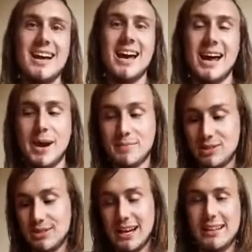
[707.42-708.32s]
Um,
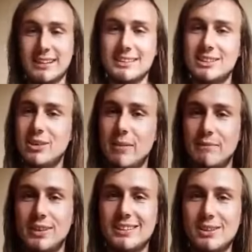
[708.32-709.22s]
today the Instagram
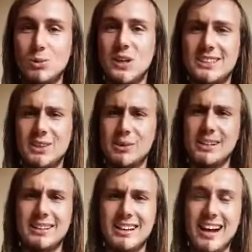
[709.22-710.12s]
feed didn't work, so we
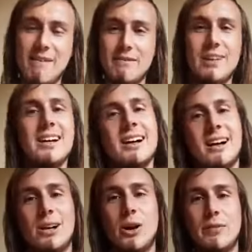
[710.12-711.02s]
didn't have a
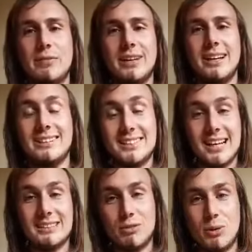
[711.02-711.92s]
lot of
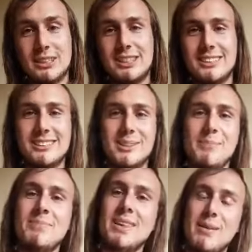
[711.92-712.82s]
interactive questions,
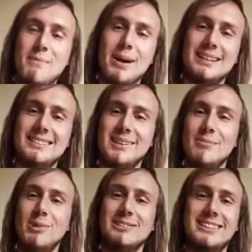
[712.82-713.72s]
but
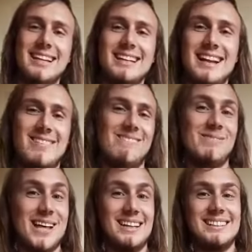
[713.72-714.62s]
um, we'll take care of
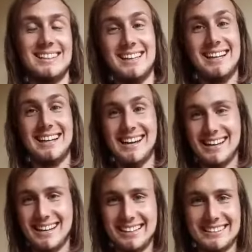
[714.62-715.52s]
that again
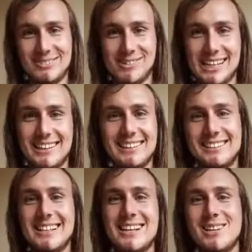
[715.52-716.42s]
next week.
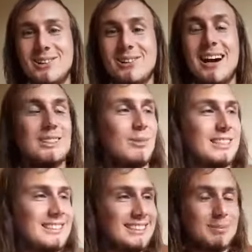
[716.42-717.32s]
Cool guys,
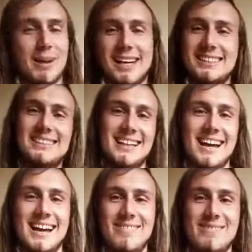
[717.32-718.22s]
watch the space,
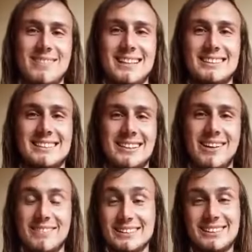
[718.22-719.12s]
and there's a
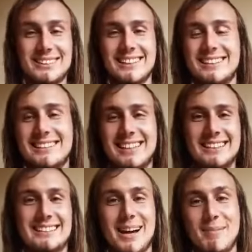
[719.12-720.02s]
lot of interesting
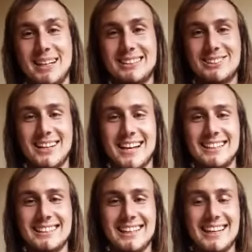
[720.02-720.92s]
things coming in
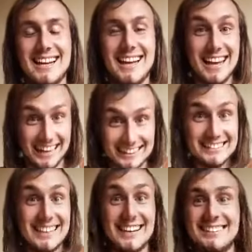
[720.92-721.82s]
2018.
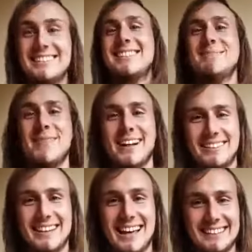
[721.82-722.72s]
Excited about that.